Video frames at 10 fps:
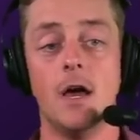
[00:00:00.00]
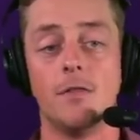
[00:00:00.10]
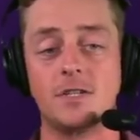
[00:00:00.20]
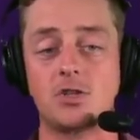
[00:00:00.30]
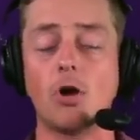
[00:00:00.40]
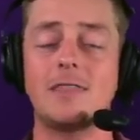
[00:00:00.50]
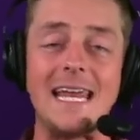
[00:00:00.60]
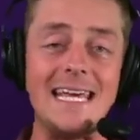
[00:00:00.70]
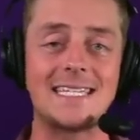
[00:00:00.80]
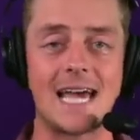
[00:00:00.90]
the start that
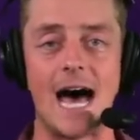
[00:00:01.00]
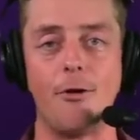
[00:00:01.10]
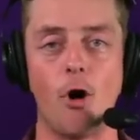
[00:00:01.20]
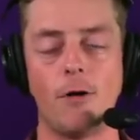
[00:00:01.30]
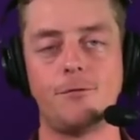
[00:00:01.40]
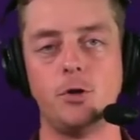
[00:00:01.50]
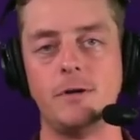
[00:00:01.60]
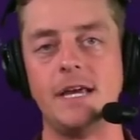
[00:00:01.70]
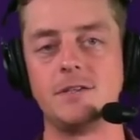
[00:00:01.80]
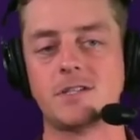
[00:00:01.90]
he's gotten off to
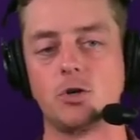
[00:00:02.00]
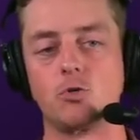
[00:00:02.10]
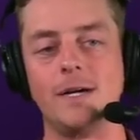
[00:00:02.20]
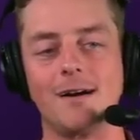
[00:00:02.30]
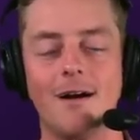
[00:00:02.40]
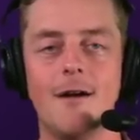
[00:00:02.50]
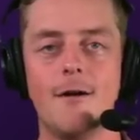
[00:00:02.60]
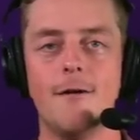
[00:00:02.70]
in his career